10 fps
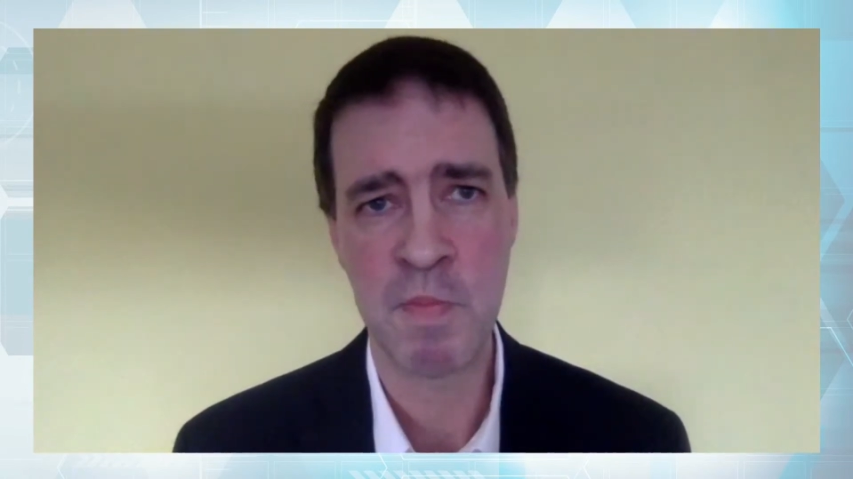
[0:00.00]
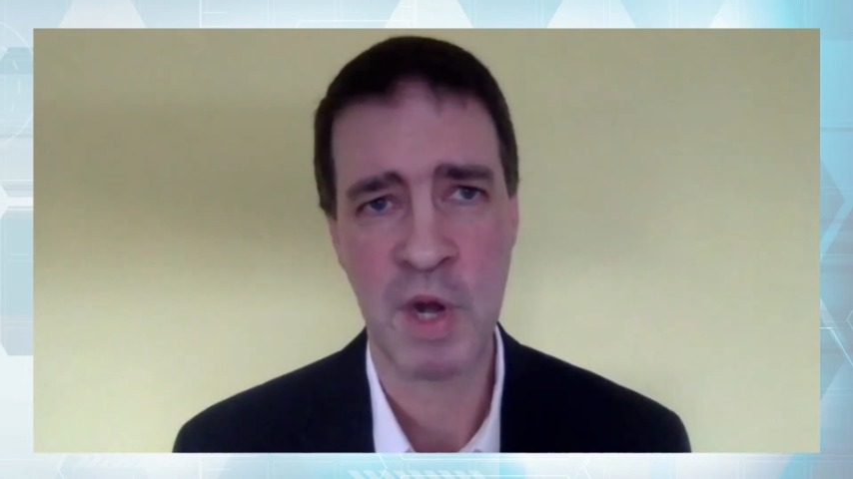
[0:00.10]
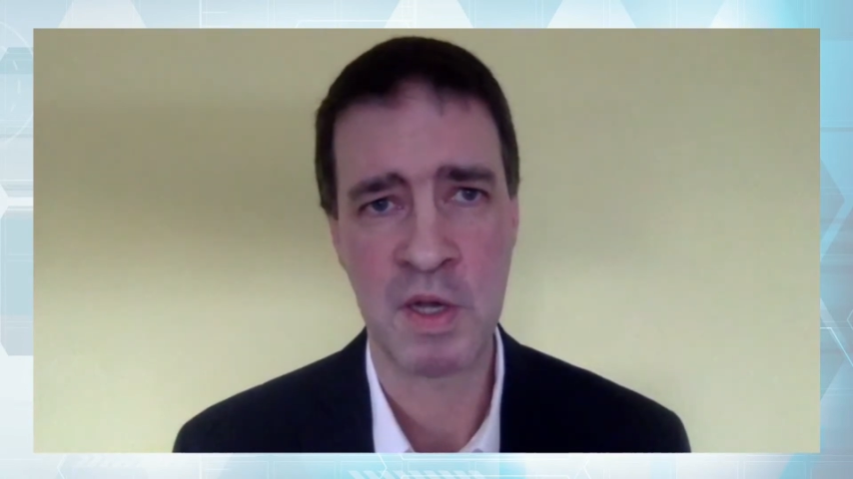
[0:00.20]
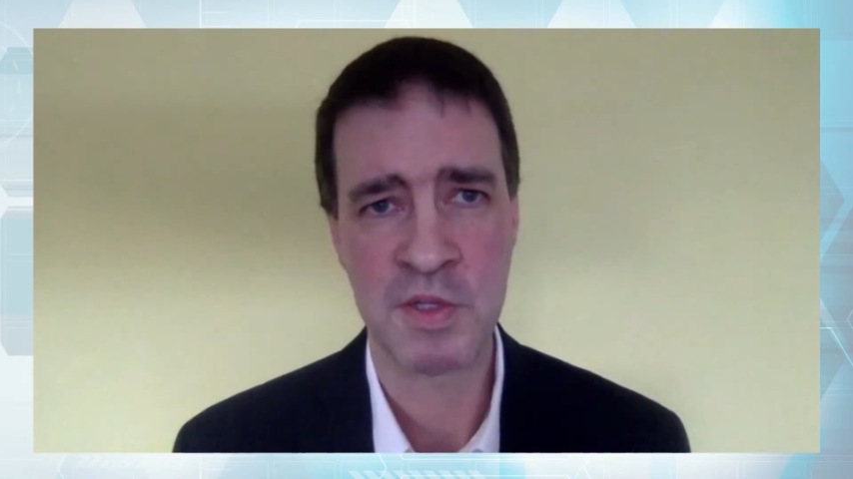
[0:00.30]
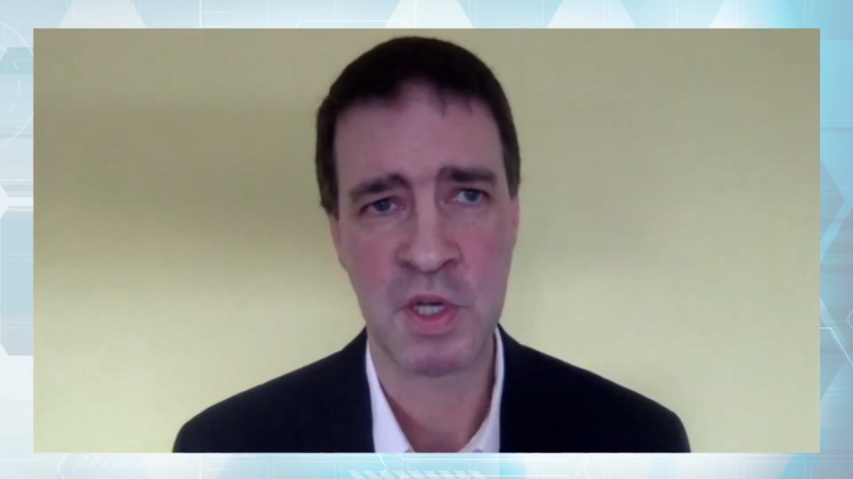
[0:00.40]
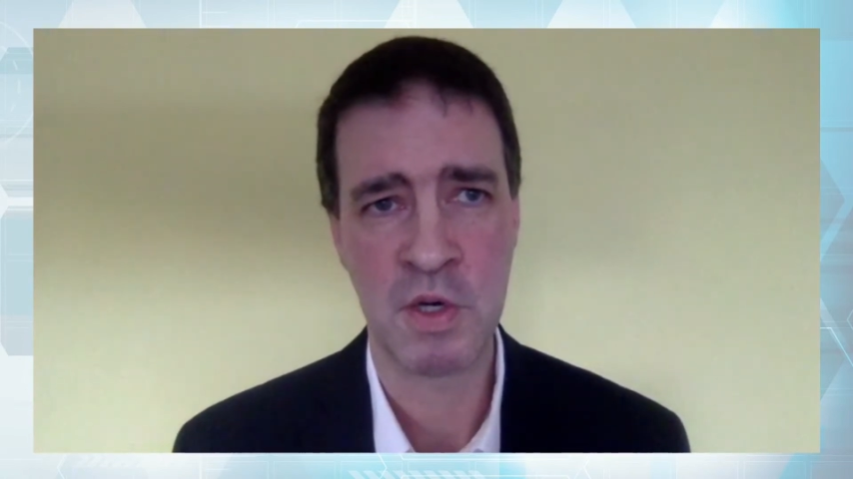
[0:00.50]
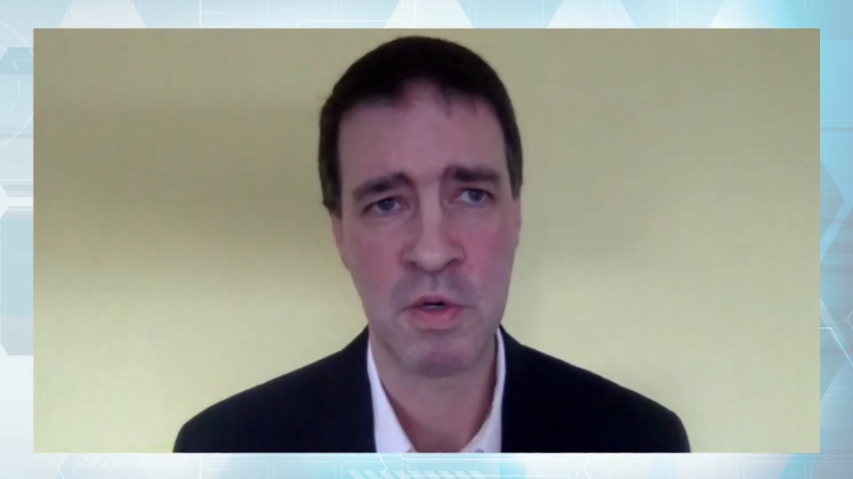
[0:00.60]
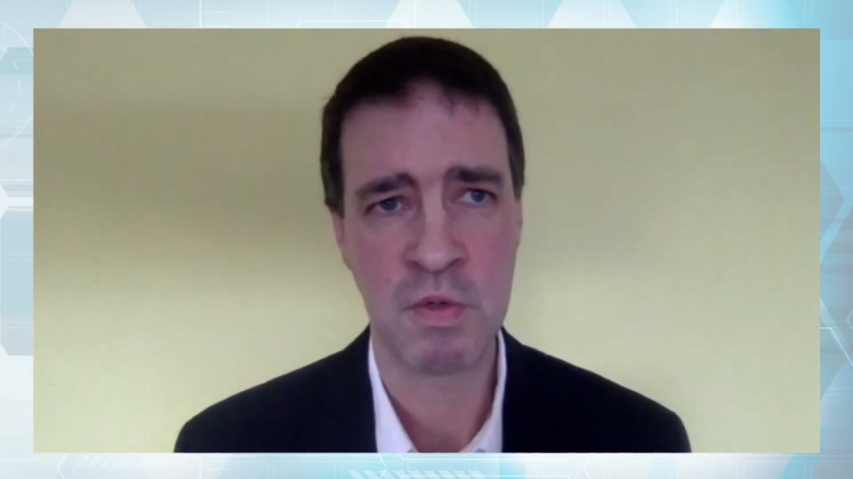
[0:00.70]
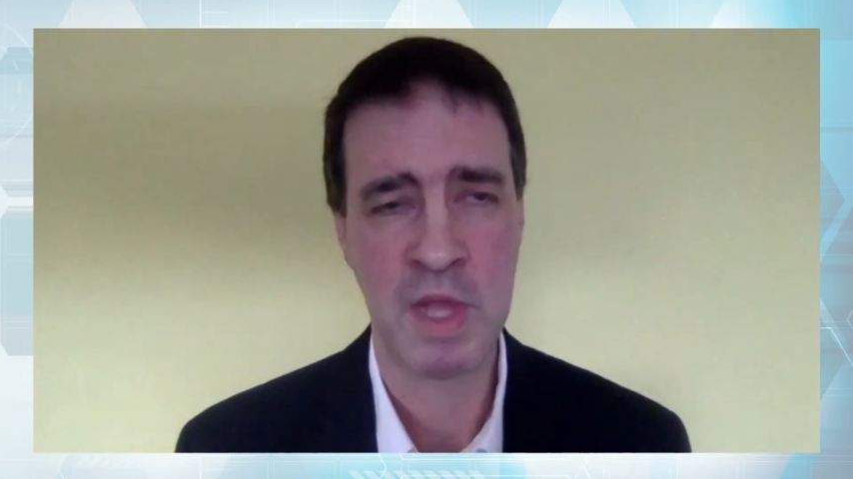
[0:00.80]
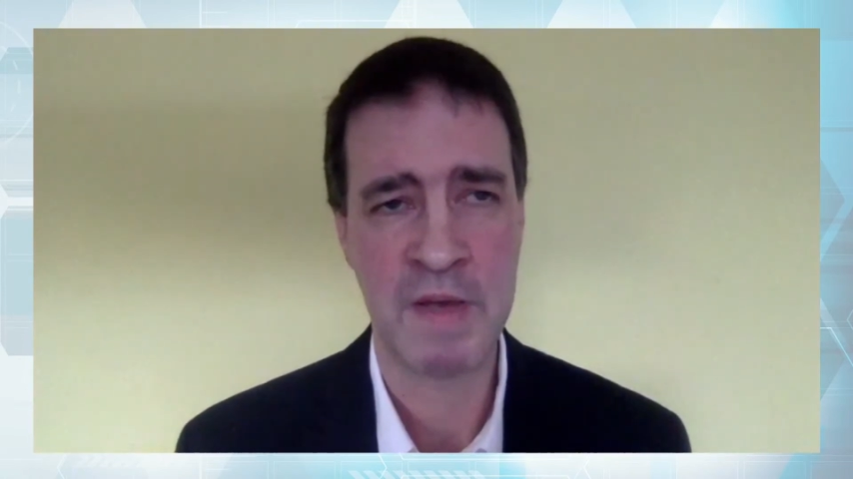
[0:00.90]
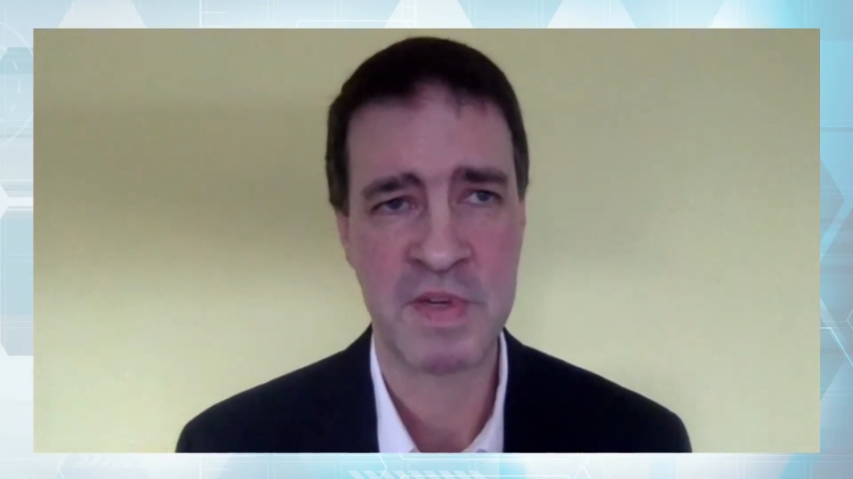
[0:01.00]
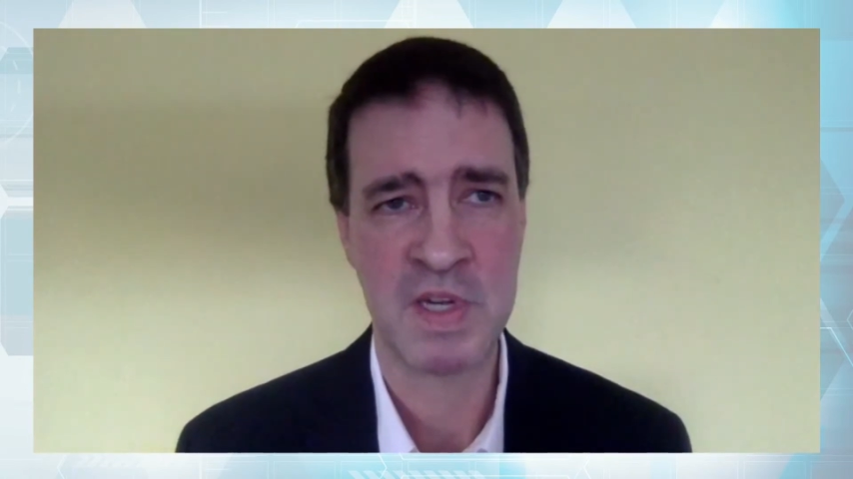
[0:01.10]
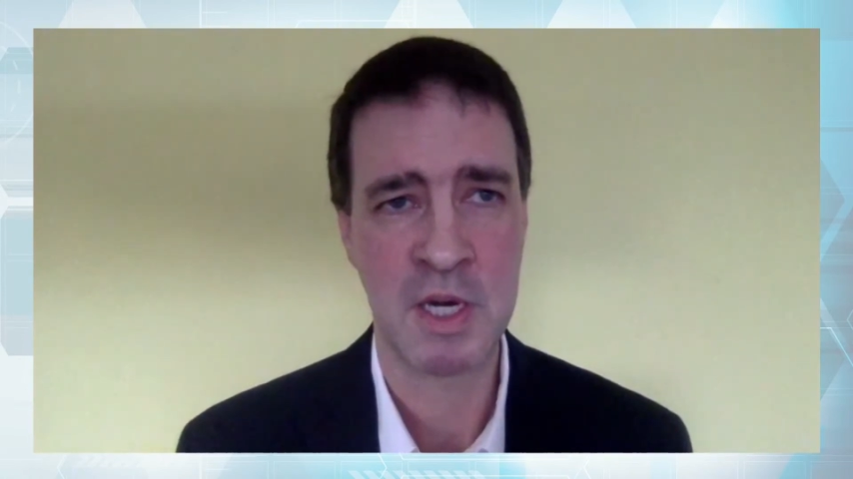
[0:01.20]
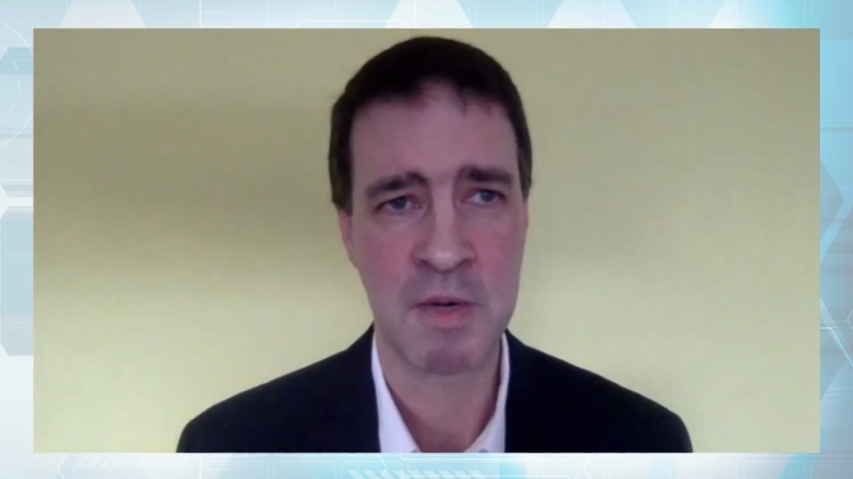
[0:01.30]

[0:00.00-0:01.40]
but also left it